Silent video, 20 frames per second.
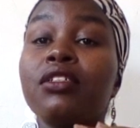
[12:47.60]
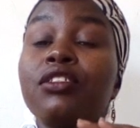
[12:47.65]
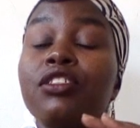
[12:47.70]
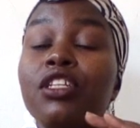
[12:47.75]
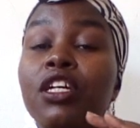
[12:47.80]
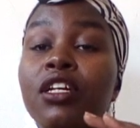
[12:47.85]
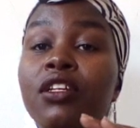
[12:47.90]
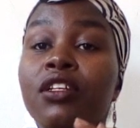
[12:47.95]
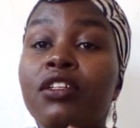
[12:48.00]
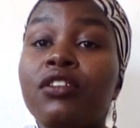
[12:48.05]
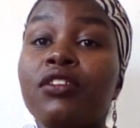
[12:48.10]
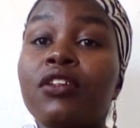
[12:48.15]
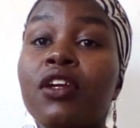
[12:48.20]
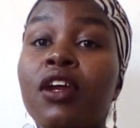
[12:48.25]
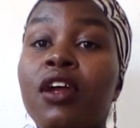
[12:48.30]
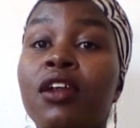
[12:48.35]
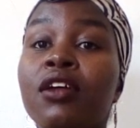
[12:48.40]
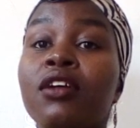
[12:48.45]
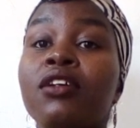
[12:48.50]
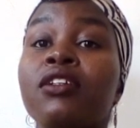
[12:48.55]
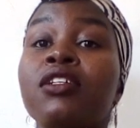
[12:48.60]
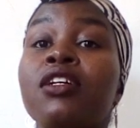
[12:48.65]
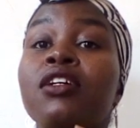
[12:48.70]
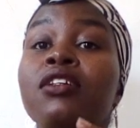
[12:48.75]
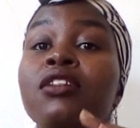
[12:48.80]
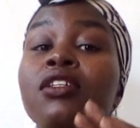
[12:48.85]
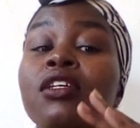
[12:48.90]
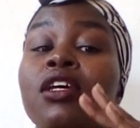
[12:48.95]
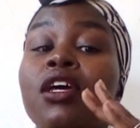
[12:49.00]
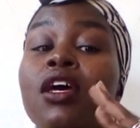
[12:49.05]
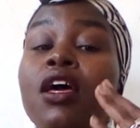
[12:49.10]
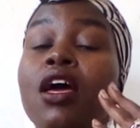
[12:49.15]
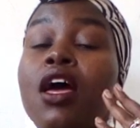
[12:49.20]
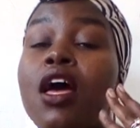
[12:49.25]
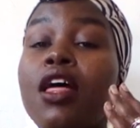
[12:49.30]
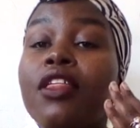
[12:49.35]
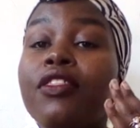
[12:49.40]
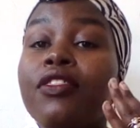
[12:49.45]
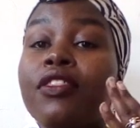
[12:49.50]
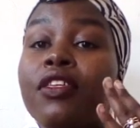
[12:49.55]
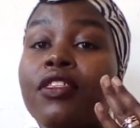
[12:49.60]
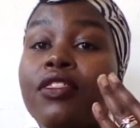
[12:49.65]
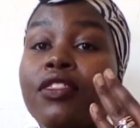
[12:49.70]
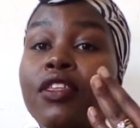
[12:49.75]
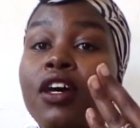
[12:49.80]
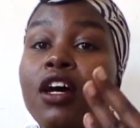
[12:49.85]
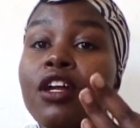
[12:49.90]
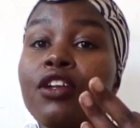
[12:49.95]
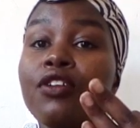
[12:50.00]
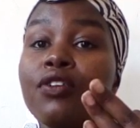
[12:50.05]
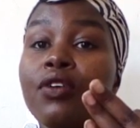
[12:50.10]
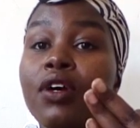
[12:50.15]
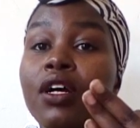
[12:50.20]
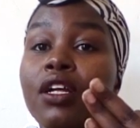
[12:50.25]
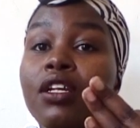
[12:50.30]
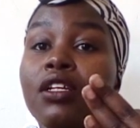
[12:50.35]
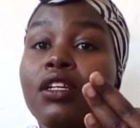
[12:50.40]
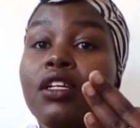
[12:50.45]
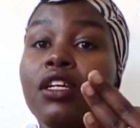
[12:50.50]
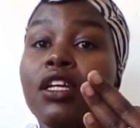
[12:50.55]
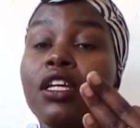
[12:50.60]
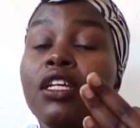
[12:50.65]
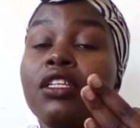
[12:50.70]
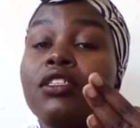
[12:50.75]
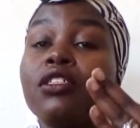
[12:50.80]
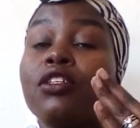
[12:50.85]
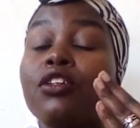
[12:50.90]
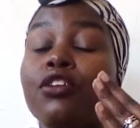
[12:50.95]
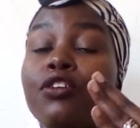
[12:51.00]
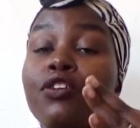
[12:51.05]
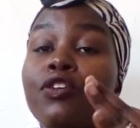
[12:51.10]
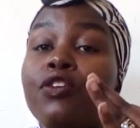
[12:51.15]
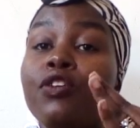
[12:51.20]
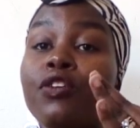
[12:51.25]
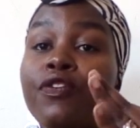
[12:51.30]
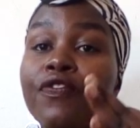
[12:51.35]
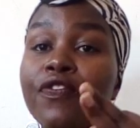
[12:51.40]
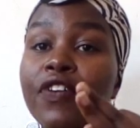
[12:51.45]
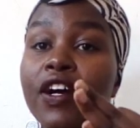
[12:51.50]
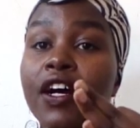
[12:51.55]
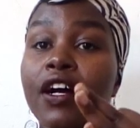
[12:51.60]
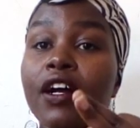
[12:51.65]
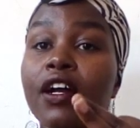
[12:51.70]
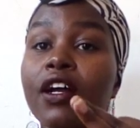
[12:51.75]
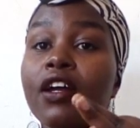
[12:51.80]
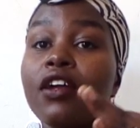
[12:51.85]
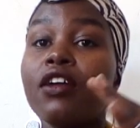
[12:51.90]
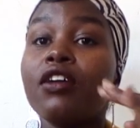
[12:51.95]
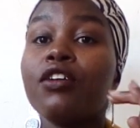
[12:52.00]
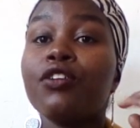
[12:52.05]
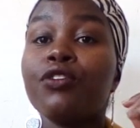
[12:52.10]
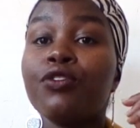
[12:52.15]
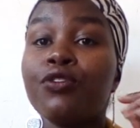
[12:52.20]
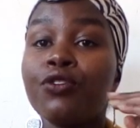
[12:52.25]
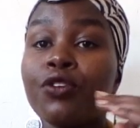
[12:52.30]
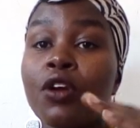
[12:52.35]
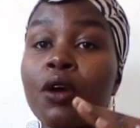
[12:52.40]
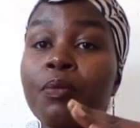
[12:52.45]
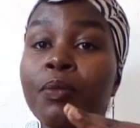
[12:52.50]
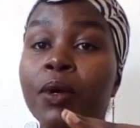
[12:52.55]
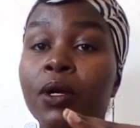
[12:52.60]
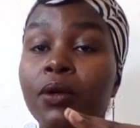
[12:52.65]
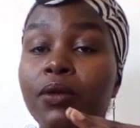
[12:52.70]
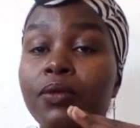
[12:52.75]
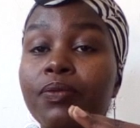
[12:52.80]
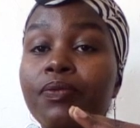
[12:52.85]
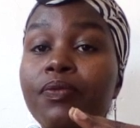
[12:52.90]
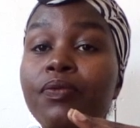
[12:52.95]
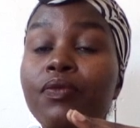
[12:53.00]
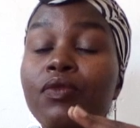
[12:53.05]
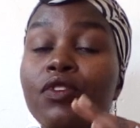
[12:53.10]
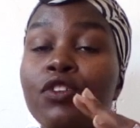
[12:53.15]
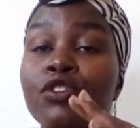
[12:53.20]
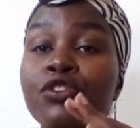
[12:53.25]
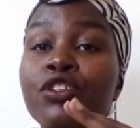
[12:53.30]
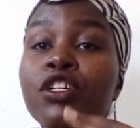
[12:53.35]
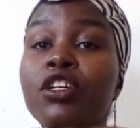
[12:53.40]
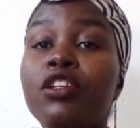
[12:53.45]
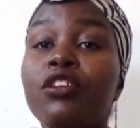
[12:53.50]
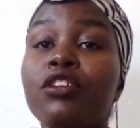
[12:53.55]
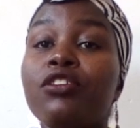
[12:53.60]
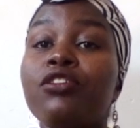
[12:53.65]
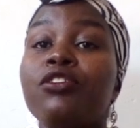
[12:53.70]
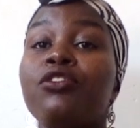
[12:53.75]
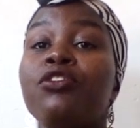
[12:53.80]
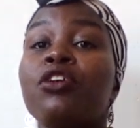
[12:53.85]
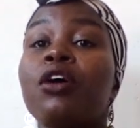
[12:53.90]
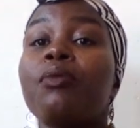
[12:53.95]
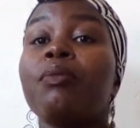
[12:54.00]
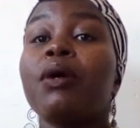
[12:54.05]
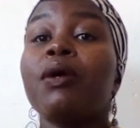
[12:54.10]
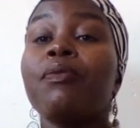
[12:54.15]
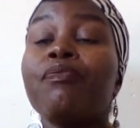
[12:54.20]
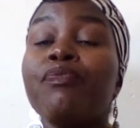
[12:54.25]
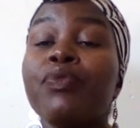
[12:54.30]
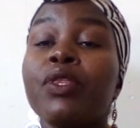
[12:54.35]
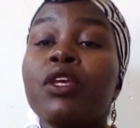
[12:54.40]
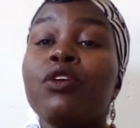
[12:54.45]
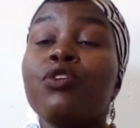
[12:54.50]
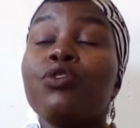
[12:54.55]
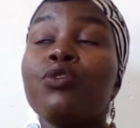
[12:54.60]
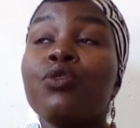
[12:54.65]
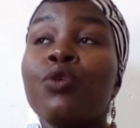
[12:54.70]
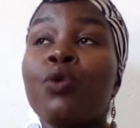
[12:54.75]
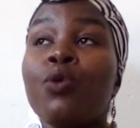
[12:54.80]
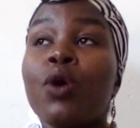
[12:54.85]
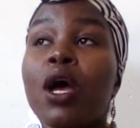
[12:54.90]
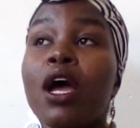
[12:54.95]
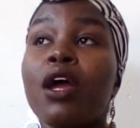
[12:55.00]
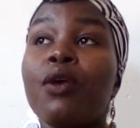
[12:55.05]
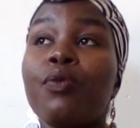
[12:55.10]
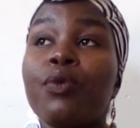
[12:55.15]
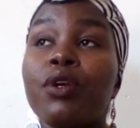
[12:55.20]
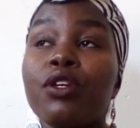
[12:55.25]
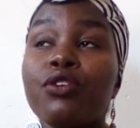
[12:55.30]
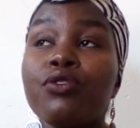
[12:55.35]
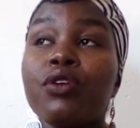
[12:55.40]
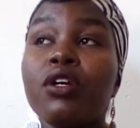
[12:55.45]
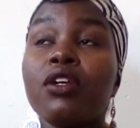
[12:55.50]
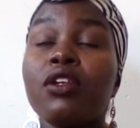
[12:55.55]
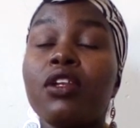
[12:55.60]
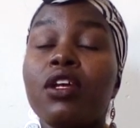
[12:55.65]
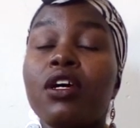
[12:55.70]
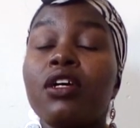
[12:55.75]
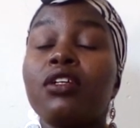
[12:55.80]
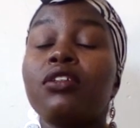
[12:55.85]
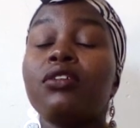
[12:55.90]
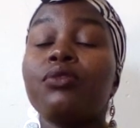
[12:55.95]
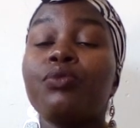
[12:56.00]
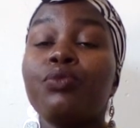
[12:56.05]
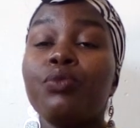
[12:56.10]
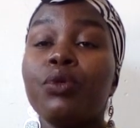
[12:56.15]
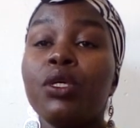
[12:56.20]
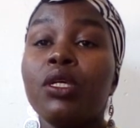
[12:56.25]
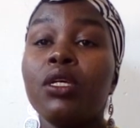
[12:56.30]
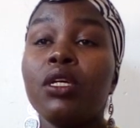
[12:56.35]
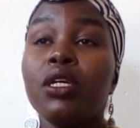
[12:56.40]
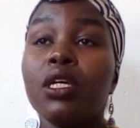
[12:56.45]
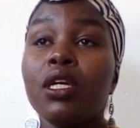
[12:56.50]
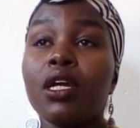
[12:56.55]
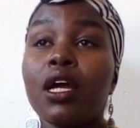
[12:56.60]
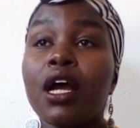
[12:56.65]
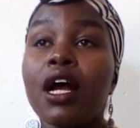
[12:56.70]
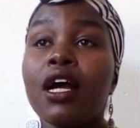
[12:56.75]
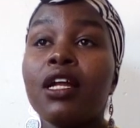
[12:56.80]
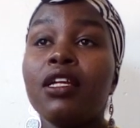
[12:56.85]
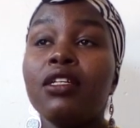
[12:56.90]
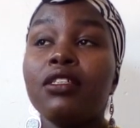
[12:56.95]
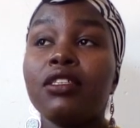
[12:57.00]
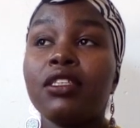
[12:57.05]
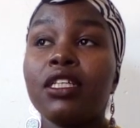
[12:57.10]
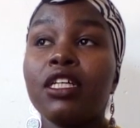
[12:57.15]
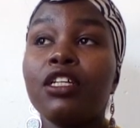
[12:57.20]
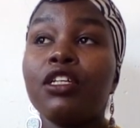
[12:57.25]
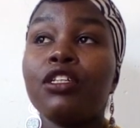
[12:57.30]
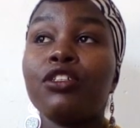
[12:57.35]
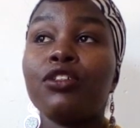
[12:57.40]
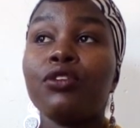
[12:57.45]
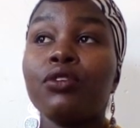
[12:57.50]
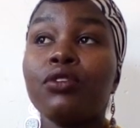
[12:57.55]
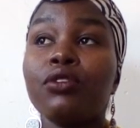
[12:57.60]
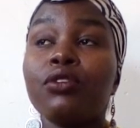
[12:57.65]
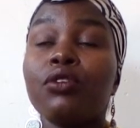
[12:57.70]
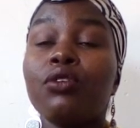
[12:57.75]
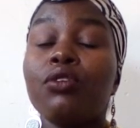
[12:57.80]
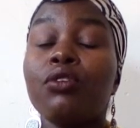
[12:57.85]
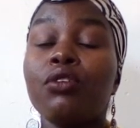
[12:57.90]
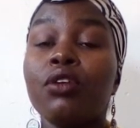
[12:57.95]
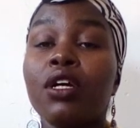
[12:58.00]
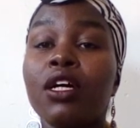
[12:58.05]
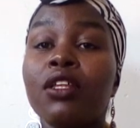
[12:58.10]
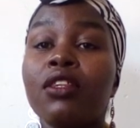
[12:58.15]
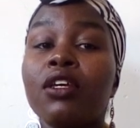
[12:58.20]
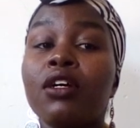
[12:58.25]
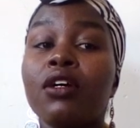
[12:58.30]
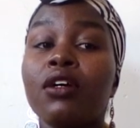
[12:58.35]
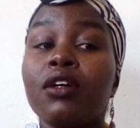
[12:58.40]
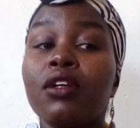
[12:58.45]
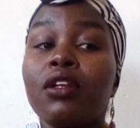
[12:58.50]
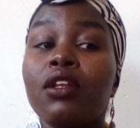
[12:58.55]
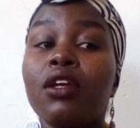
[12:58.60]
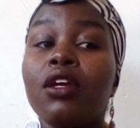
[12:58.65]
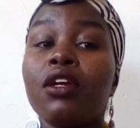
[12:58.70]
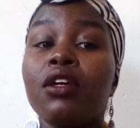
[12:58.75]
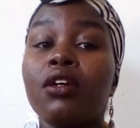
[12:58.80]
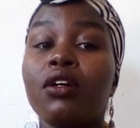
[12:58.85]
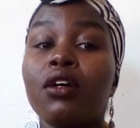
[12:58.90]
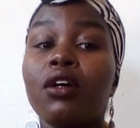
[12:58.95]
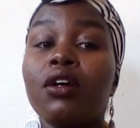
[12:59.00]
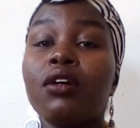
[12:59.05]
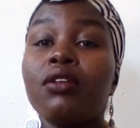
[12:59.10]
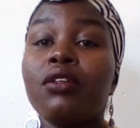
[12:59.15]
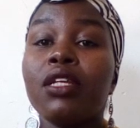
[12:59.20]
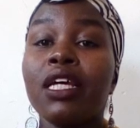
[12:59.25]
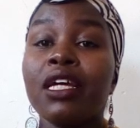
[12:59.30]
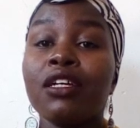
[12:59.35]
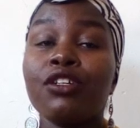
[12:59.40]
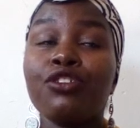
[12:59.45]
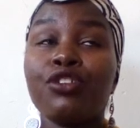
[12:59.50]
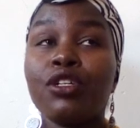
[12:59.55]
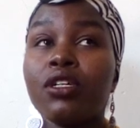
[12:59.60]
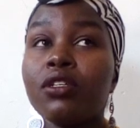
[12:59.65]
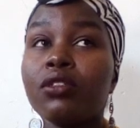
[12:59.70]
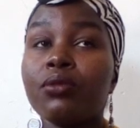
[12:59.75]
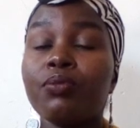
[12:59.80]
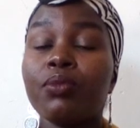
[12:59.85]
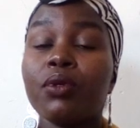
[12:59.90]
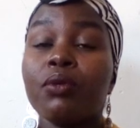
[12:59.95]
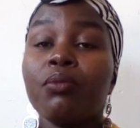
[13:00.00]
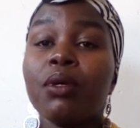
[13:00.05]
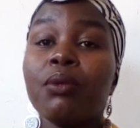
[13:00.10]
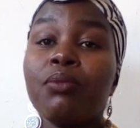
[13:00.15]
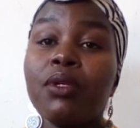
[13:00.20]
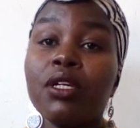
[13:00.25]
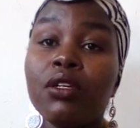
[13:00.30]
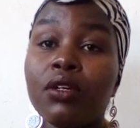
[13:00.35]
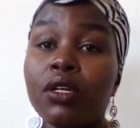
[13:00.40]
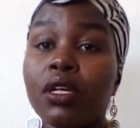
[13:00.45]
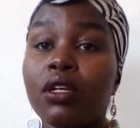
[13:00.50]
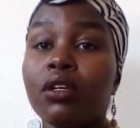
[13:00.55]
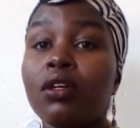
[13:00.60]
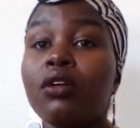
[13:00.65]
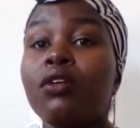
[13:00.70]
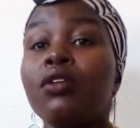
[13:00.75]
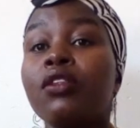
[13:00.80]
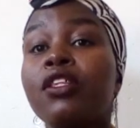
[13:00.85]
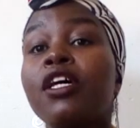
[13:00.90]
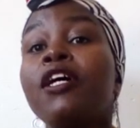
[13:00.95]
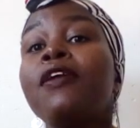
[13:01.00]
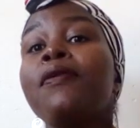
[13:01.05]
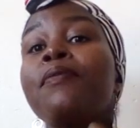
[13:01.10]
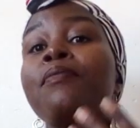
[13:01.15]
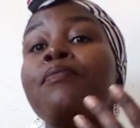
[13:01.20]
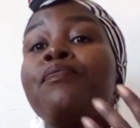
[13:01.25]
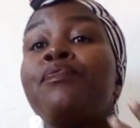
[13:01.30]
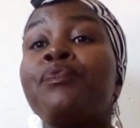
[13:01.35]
Chinese characters. The third one is Yufa, grammar, Chinese grammar. So I went to a class, we had sessions, or rather like lectures, probably you can call that.